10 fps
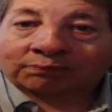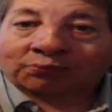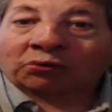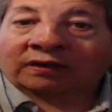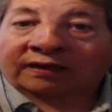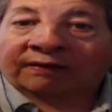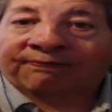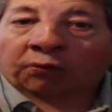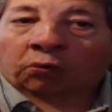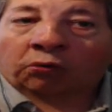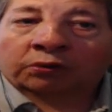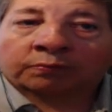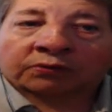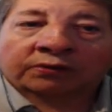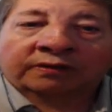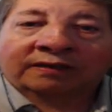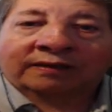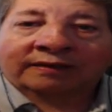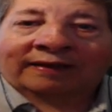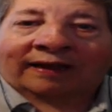pretty affordable. You
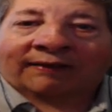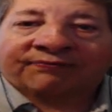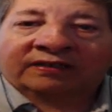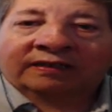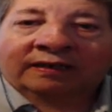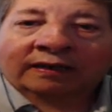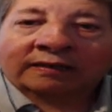didn't have to